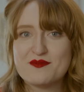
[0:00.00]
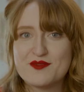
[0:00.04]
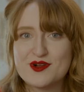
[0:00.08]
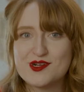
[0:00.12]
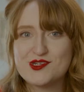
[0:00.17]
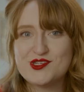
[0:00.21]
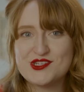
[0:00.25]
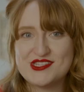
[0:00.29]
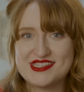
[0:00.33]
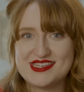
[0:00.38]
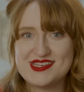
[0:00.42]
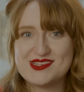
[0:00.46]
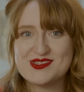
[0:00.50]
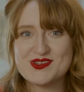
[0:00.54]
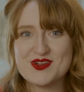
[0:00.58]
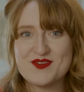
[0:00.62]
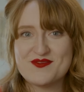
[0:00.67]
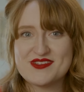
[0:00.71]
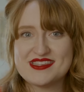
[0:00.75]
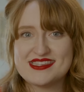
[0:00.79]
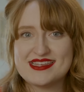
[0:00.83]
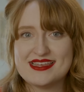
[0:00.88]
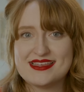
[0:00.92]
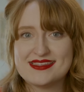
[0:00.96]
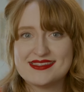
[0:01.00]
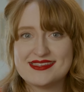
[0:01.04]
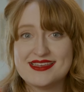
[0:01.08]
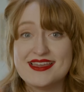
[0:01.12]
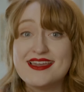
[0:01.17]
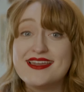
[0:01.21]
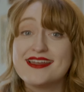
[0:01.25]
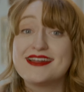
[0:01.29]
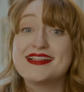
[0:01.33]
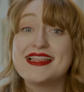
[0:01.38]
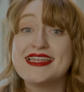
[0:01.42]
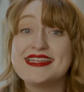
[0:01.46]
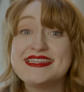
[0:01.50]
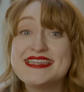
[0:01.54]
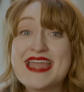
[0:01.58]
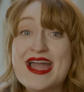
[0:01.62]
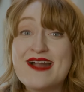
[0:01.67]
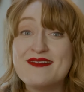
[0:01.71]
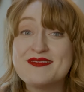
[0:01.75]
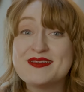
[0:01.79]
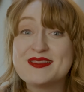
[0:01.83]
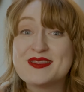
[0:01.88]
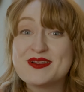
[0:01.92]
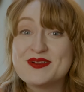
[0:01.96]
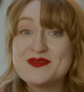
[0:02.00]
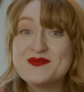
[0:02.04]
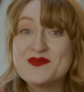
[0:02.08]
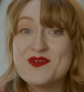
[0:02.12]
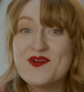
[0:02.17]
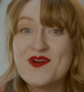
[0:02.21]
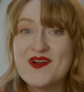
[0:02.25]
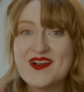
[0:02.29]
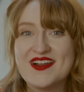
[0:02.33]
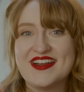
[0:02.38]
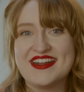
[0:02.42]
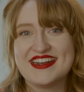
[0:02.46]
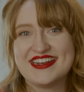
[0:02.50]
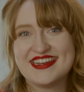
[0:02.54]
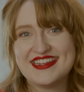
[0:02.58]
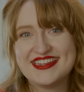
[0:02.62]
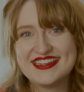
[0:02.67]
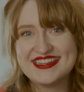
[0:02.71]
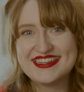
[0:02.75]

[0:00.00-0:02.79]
emergency services. Click now to learn more.